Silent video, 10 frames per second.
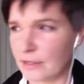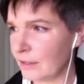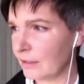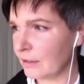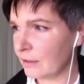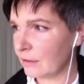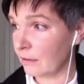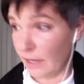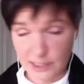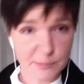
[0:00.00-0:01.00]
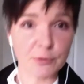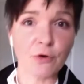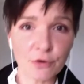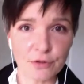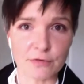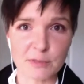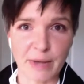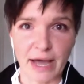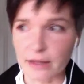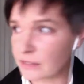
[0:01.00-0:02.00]
maybe I could do that. I mean, I used to
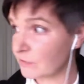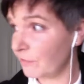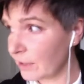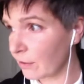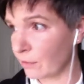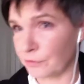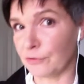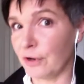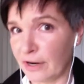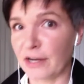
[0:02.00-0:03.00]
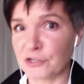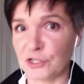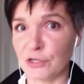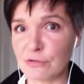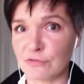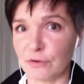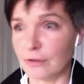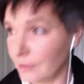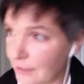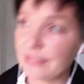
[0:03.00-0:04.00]
believe this, but maybe I could do
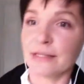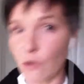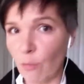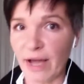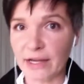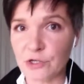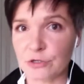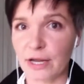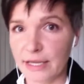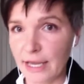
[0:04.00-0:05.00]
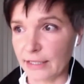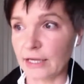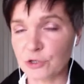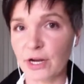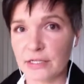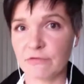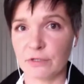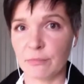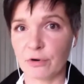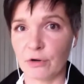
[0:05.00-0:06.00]
that. Maybe I could be really good.
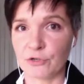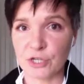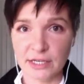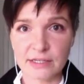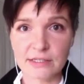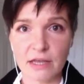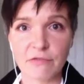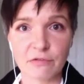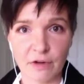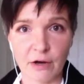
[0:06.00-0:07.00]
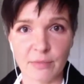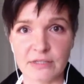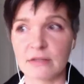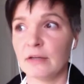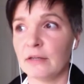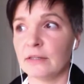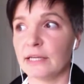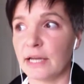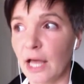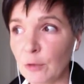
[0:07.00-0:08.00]
Okay, where's the training, right? So
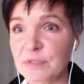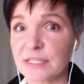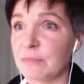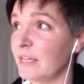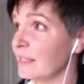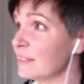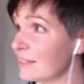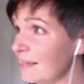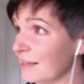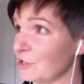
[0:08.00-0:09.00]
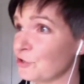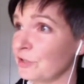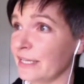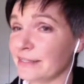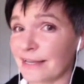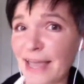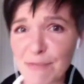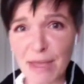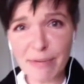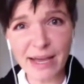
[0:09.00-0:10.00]
that's what we're looking for here. So that's the
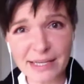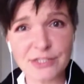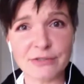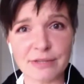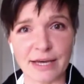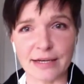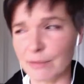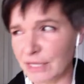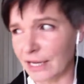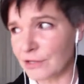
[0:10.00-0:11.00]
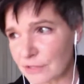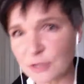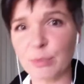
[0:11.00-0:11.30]
mindset I want you to have.